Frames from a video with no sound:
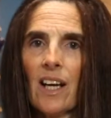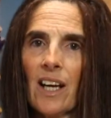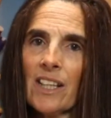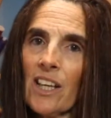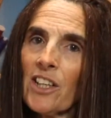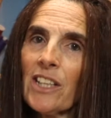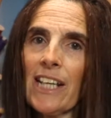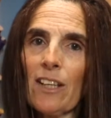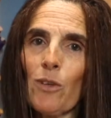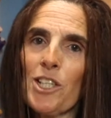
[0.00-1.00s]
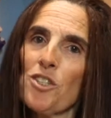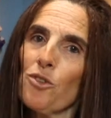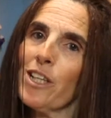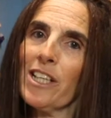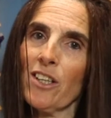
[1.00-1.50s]
Another needle which is
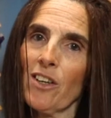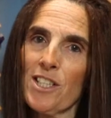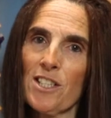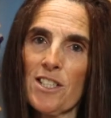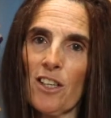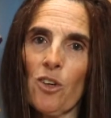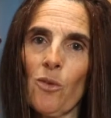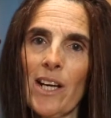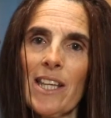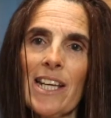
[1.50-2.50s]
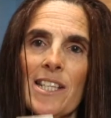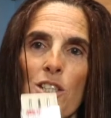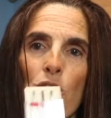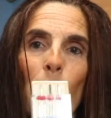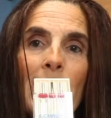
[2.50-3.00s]
really nice to sew with is a
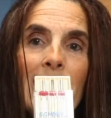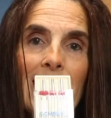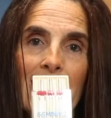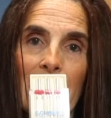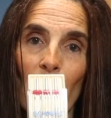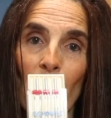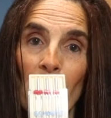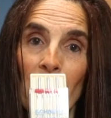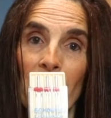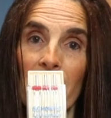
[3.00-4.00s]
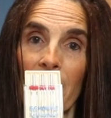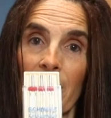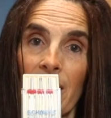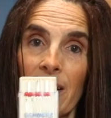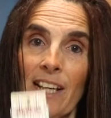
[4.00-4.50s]
twin needle.
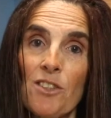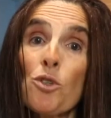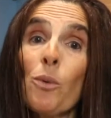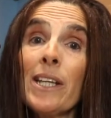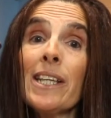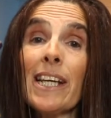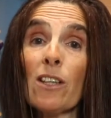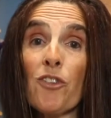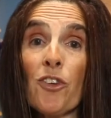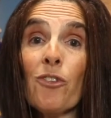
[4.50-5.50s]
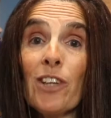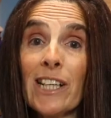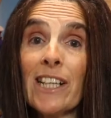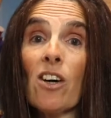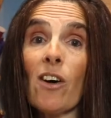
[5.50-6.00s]
Now, twin needles are
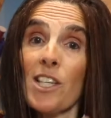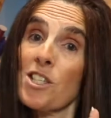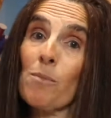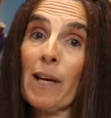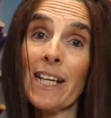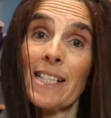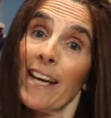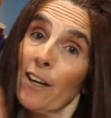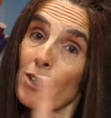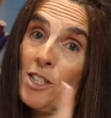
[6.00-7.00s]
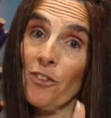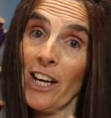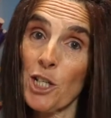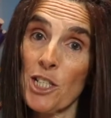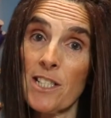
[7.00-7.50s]
really nice to make decorative
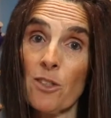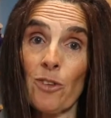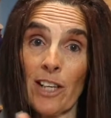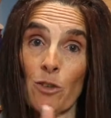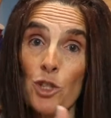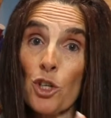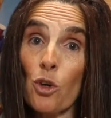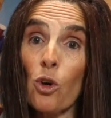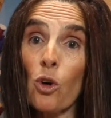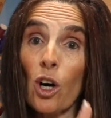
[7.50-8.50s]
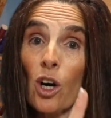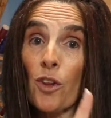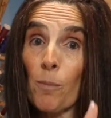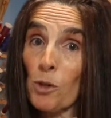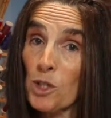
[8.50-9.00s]
edges around your
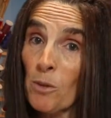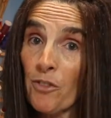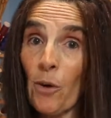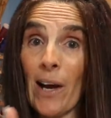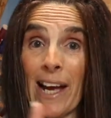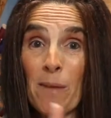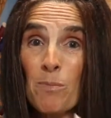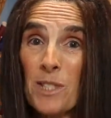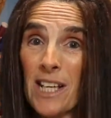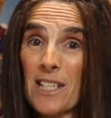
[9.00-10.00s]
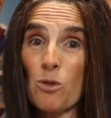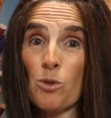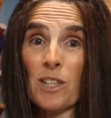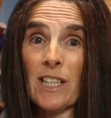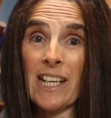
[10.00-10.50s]
the bottom of your hems, that
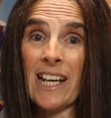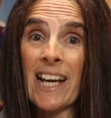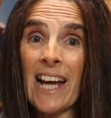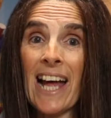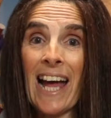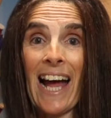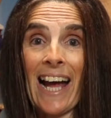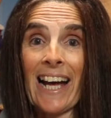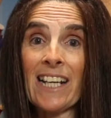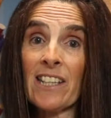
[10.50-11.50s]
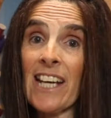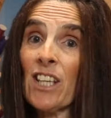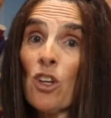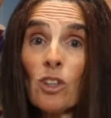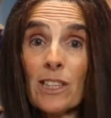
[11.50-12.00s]
sort of thing. And they're
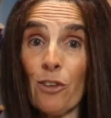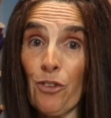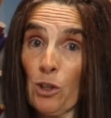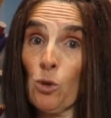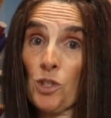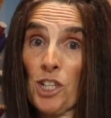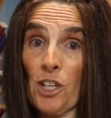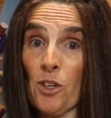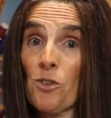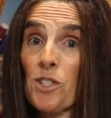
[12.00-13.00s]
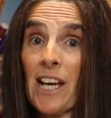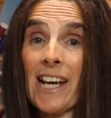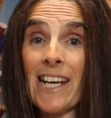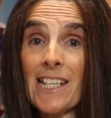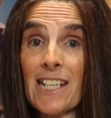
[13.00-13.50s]
not difficult to use. They're
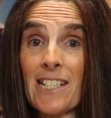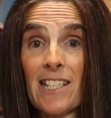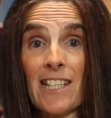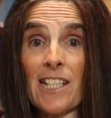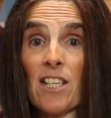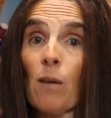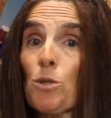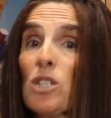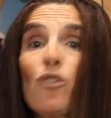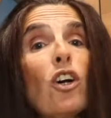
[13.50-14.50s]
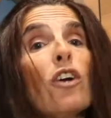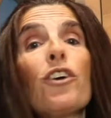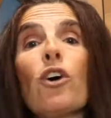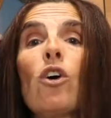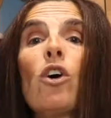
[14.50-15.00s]
easy to set up. Just follow
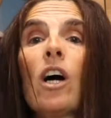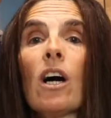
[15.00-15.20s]
your